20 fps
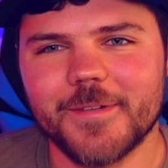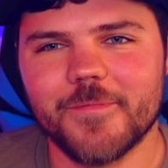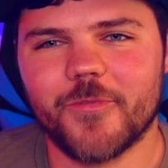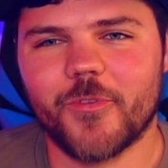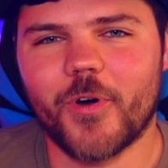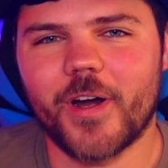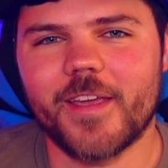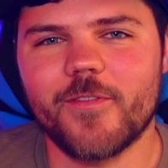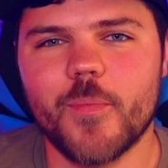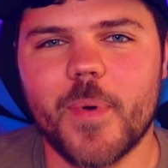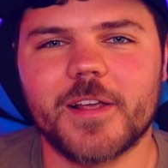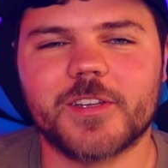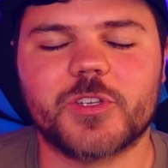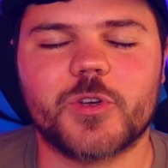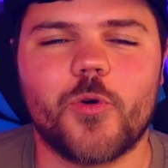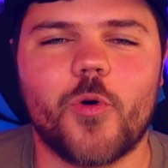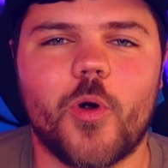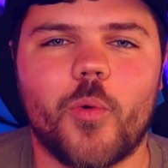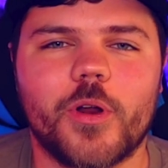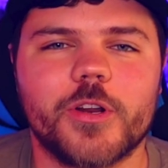Before I give you my
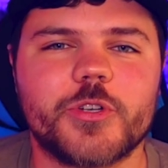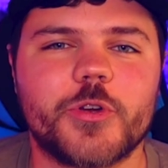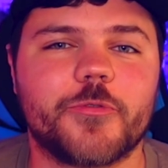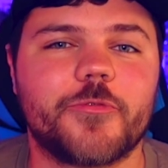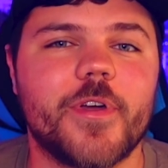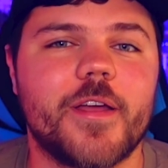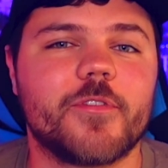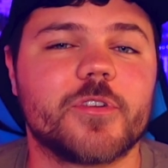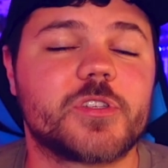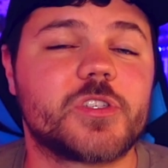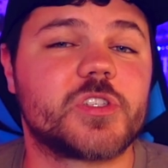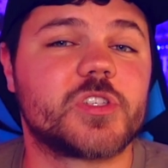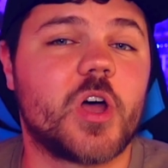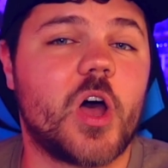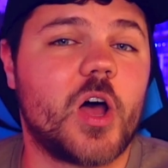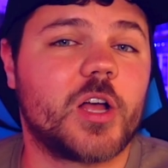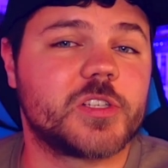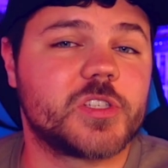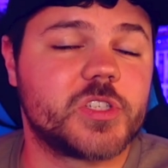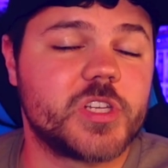score, what is your favorite
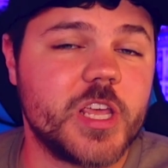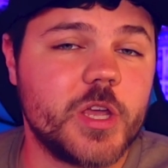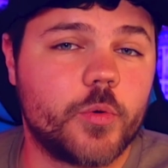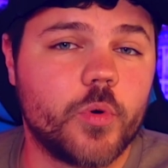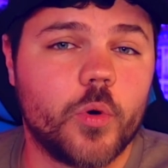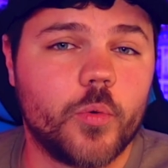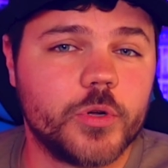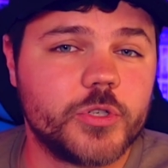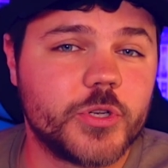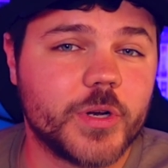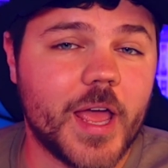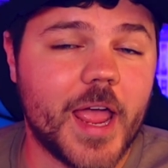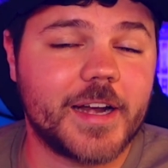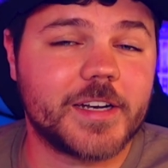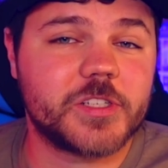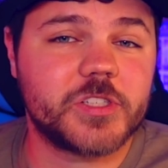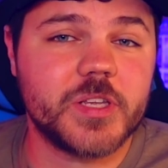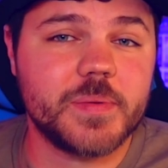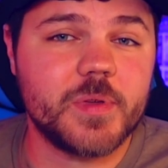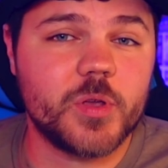Saw sequel? Would you like
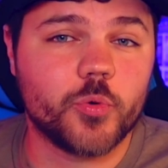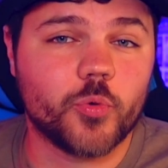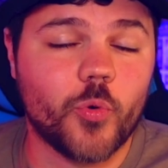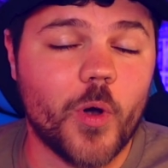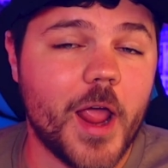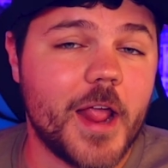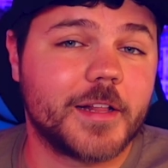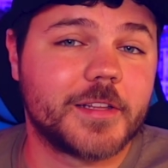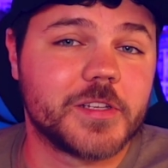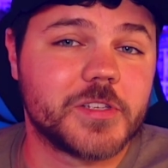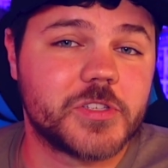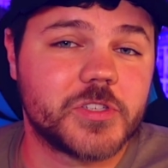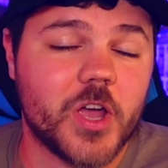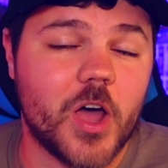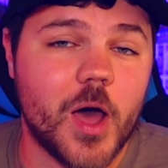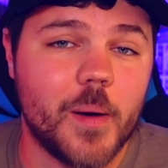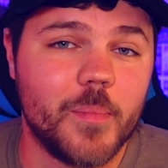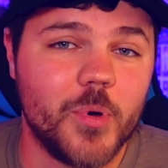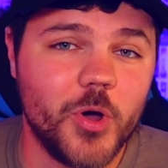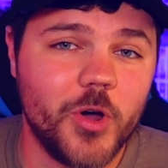to see me rank the
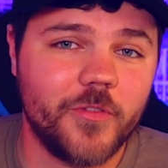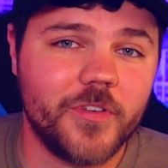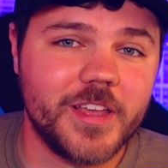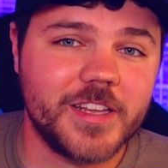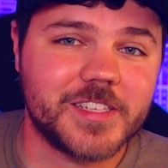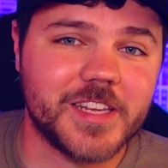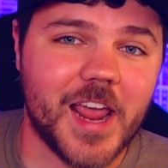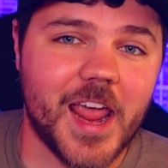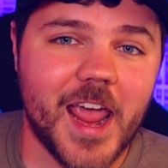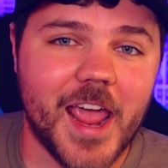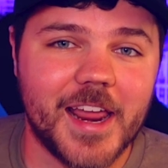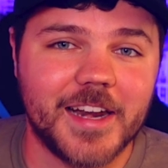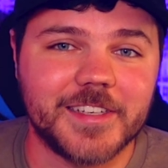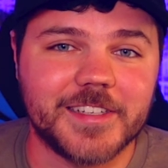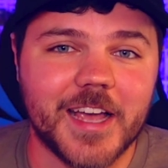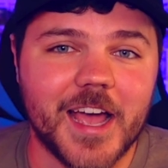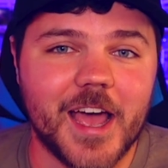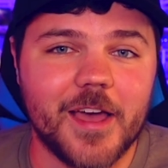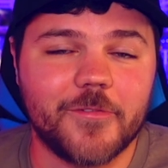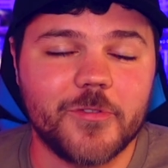Saw movies? And
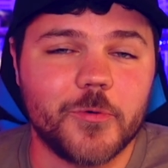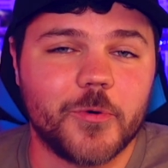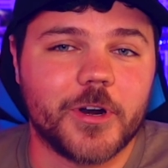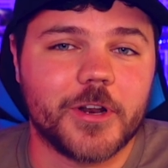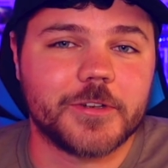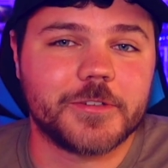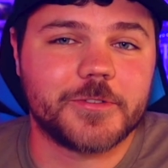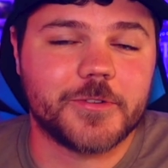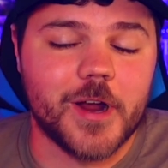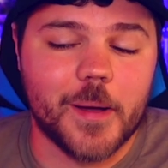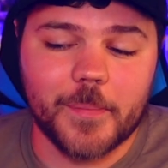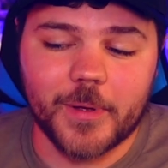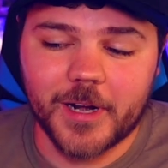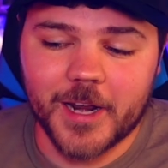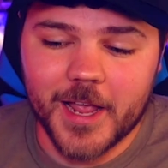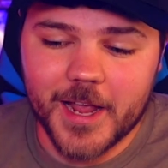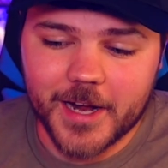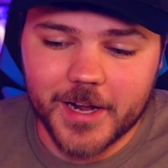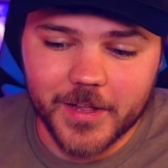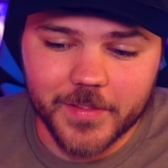if you want to drop a
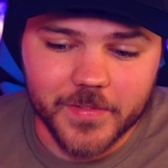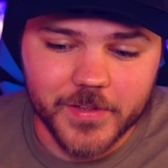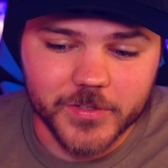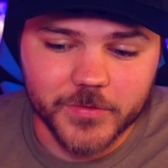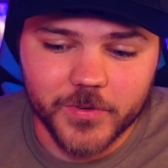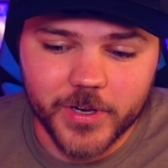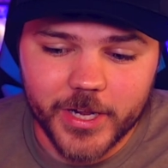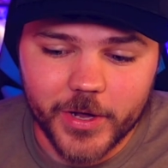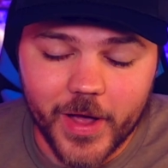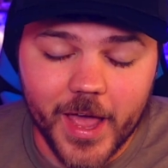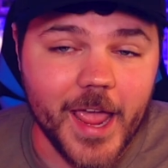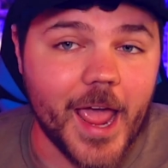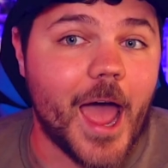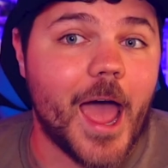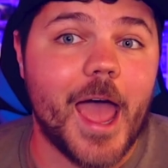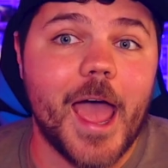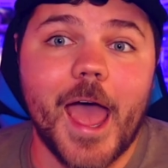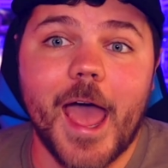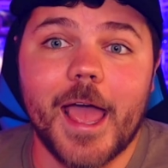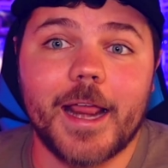like on this video, hey,
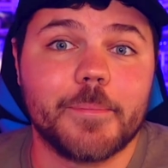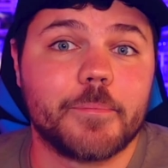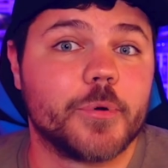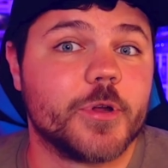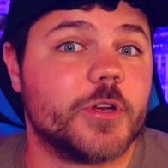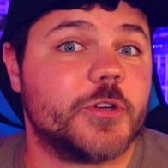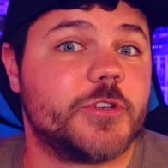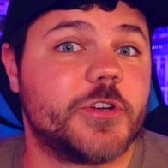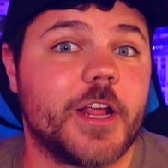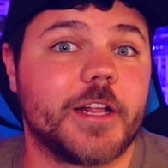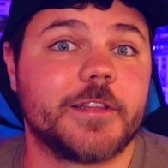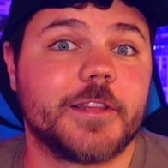I'd appreciate